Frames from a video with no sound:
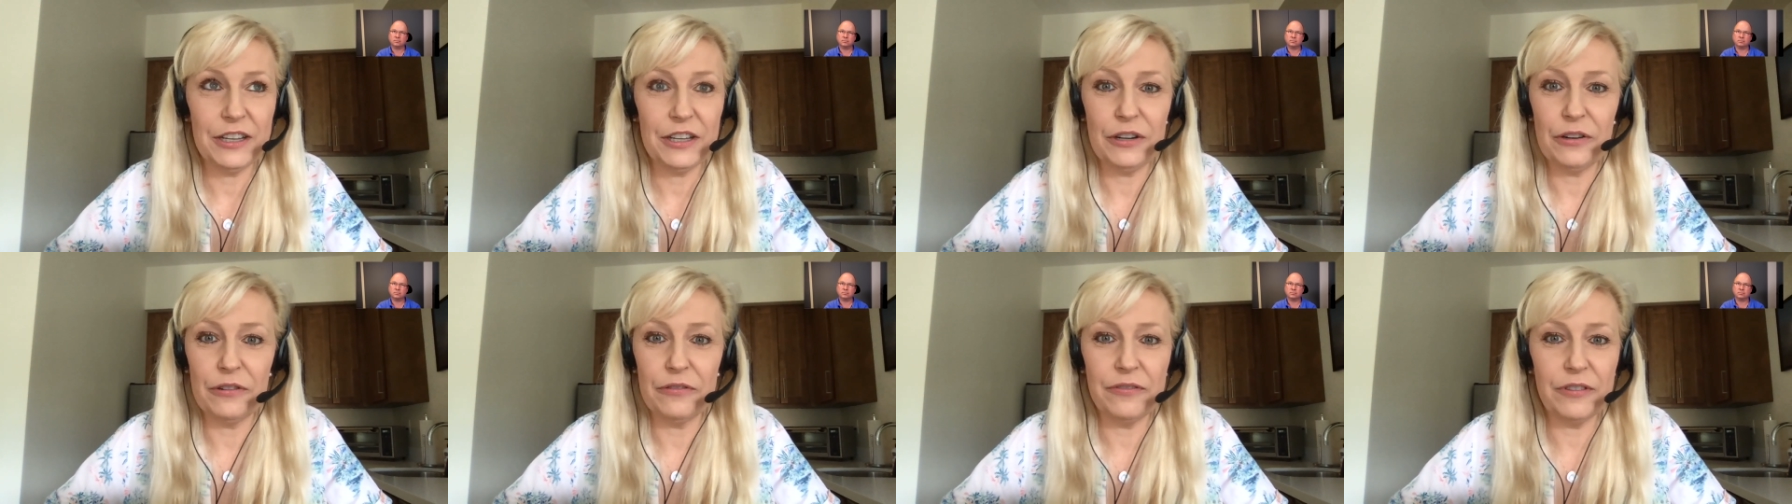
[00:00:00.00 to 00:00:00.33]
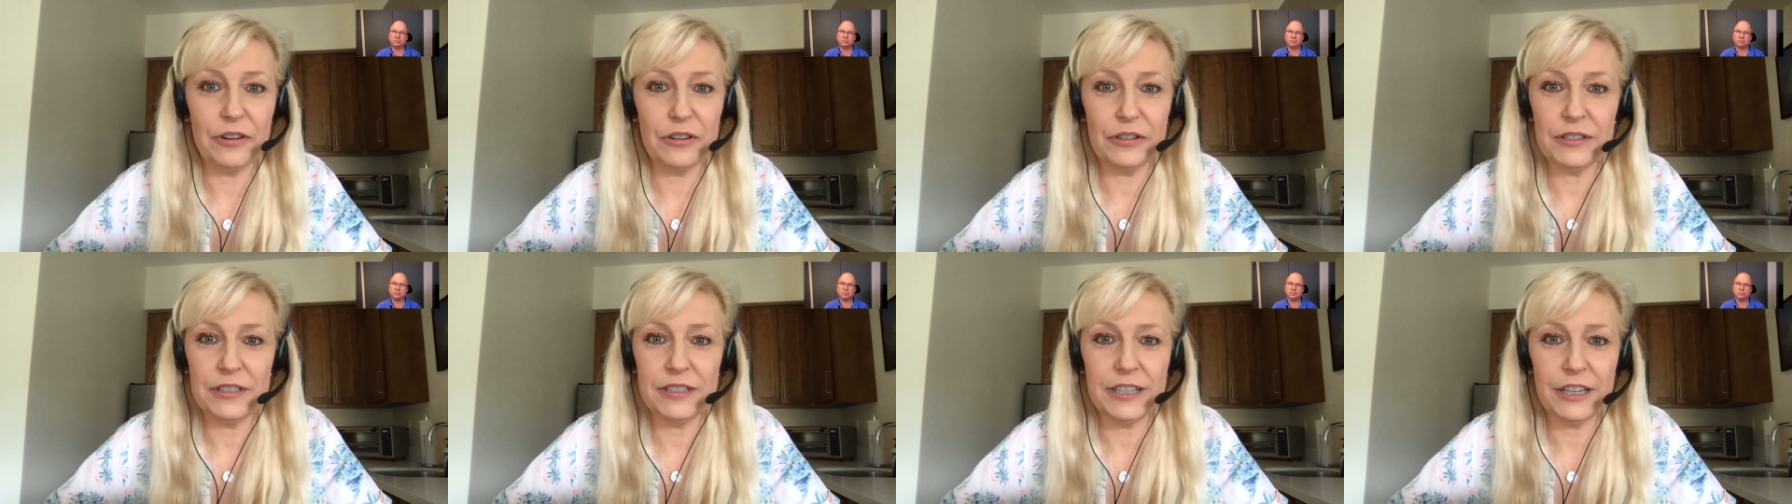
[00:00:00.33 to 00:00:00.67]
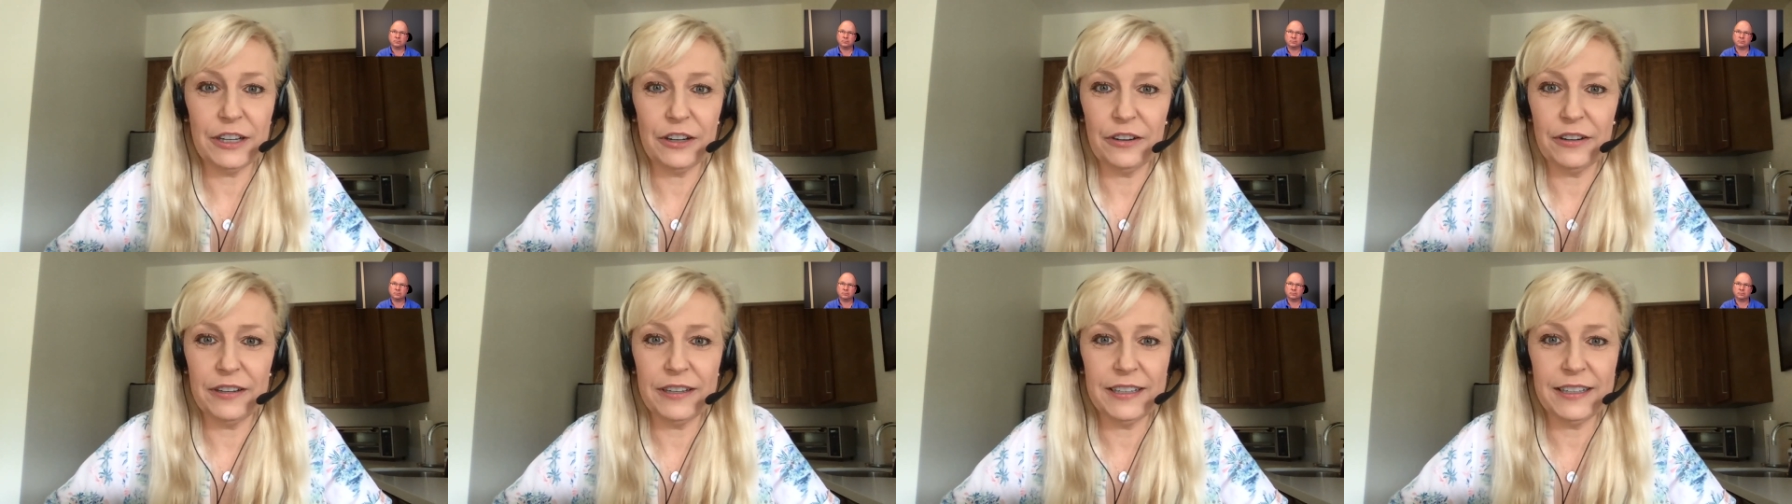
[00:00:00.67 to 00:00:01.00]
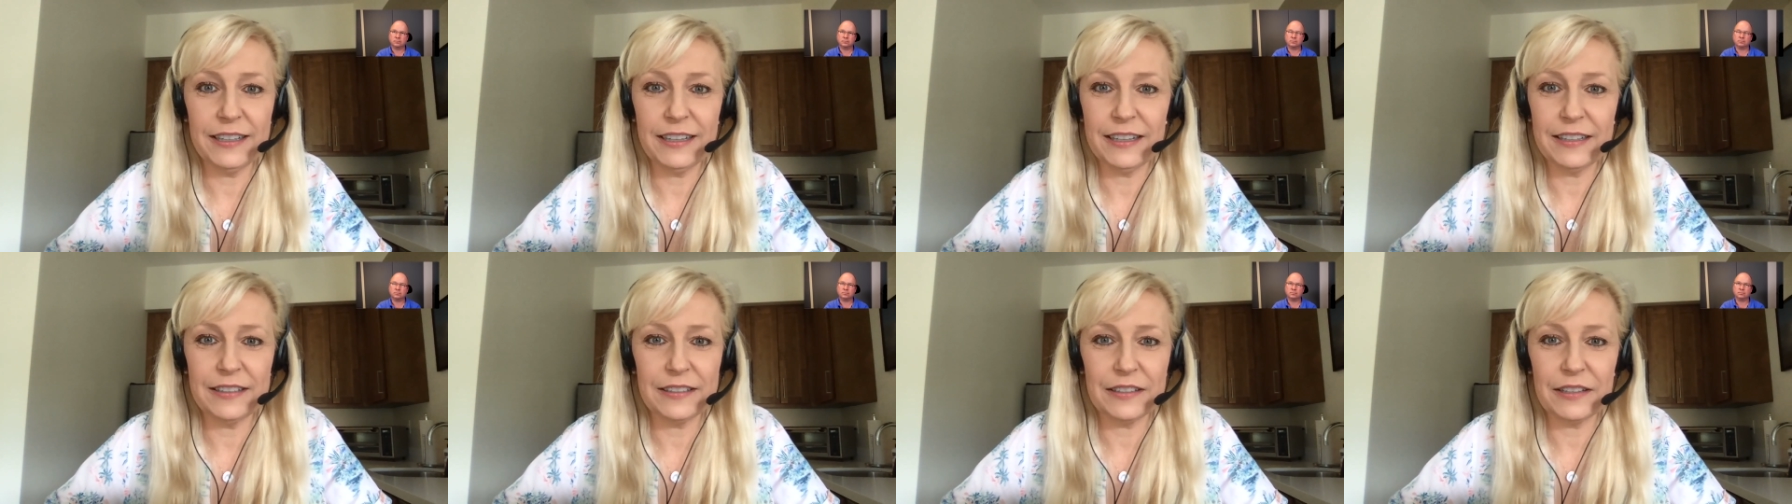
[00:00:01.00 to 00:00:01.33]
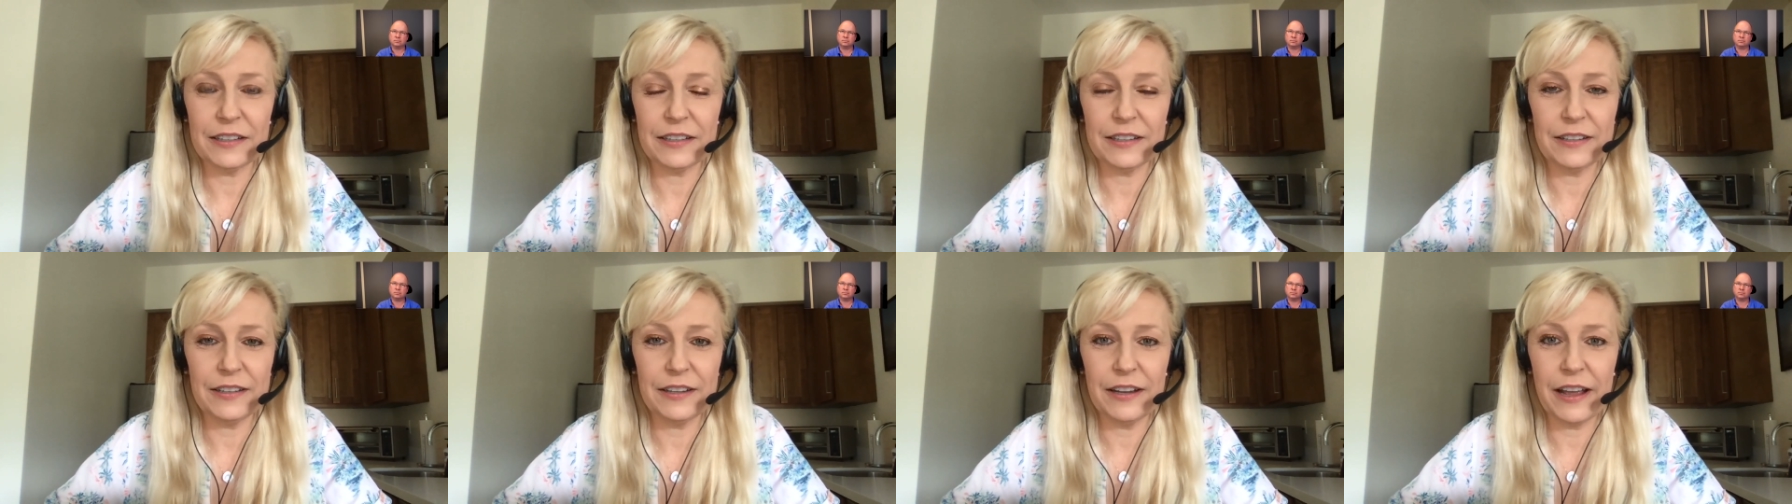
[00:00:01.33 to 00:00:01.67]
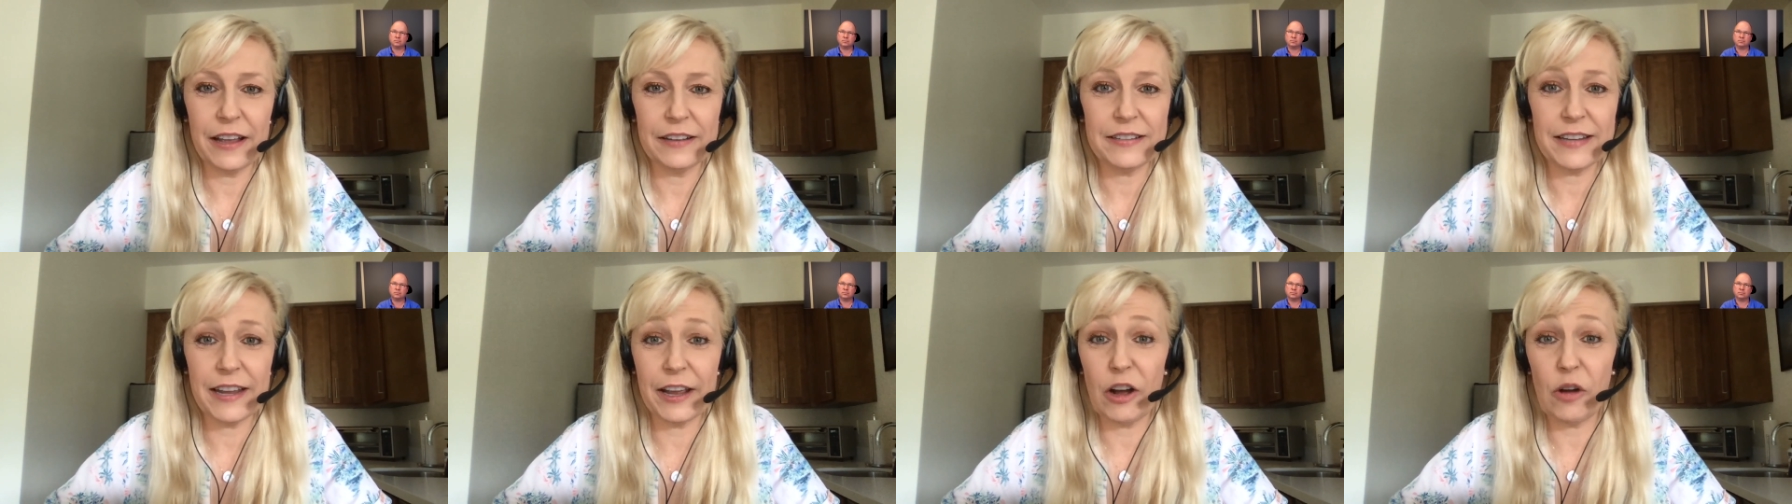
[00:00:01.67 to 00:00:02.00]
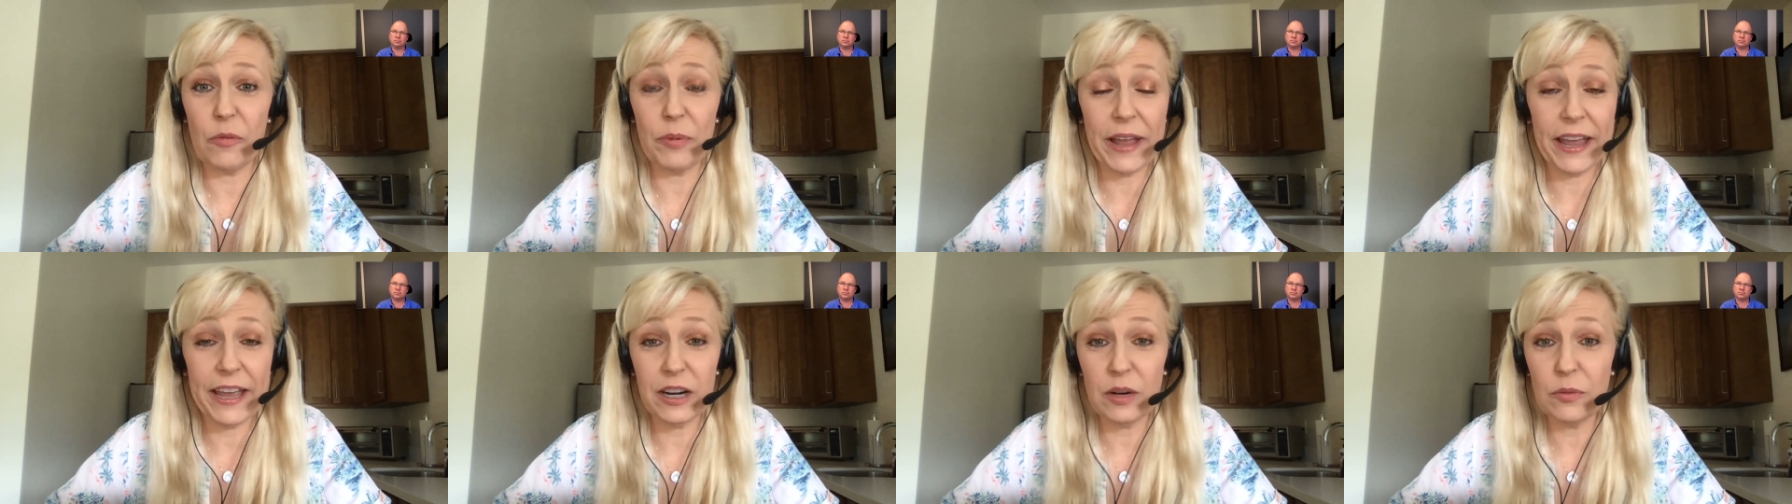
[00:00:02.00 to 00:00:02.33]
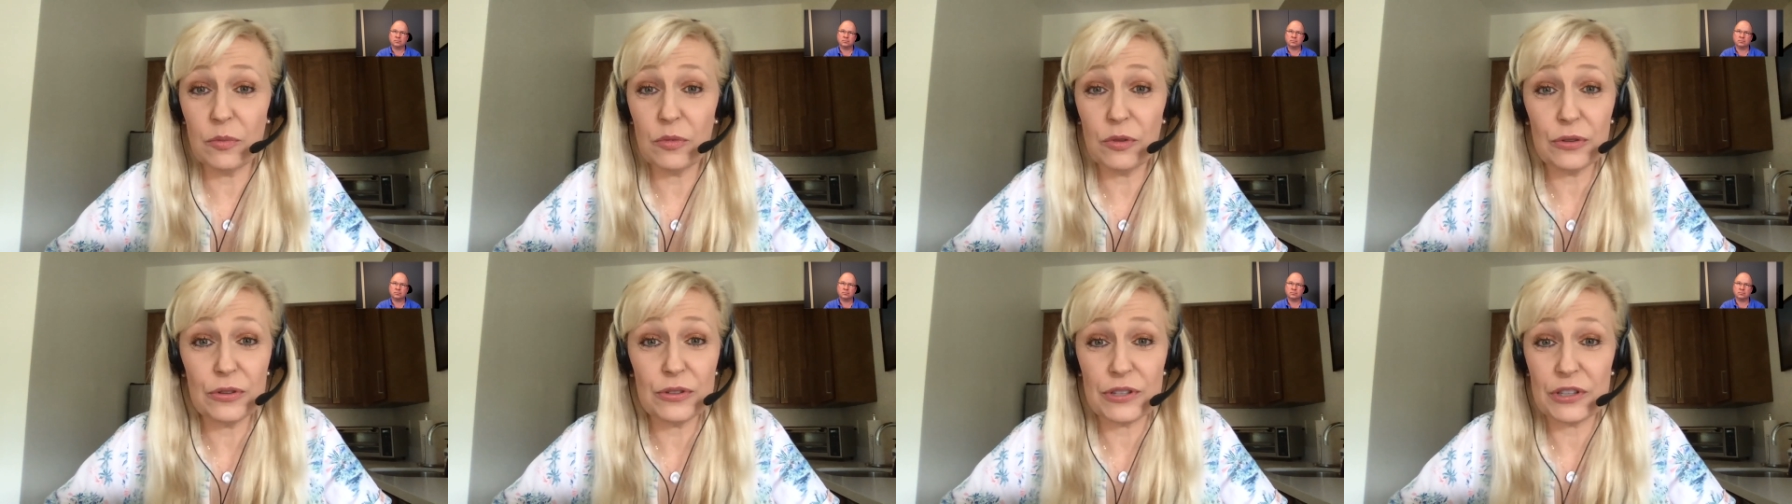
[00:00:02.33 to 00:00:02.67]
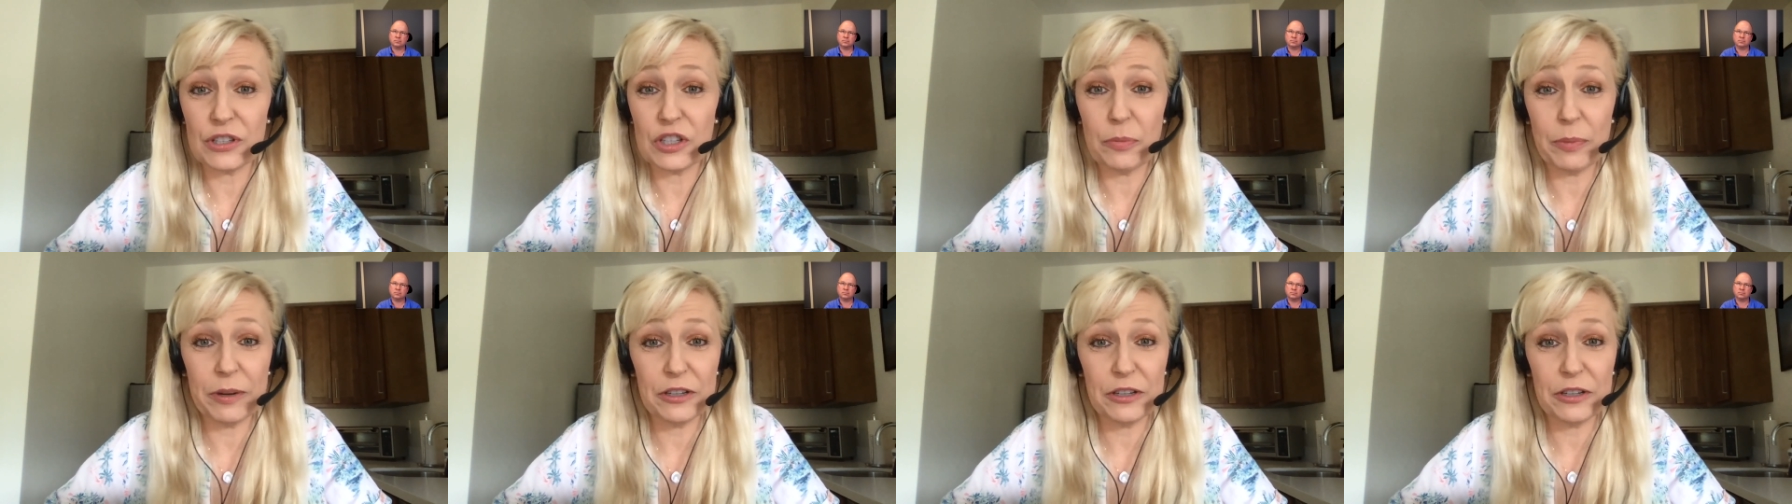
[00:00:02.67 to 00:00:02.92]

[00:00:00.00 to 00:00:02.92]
You know, volunteering mm-hmm. to help animals,